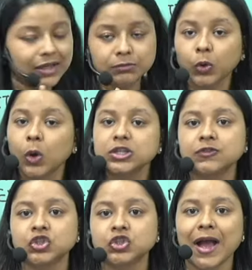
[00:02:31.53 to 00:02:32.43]
cost
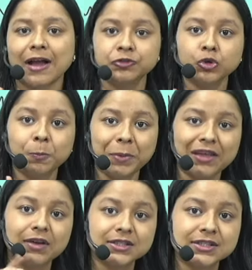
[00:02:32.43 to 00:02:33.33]
which you have to pay
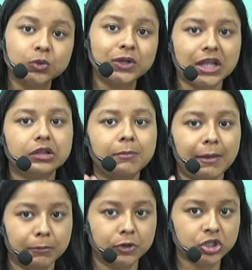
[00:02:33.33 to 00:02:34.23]
once you take the
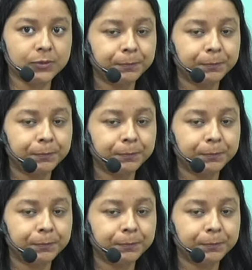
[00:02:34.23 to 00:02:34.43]
membership.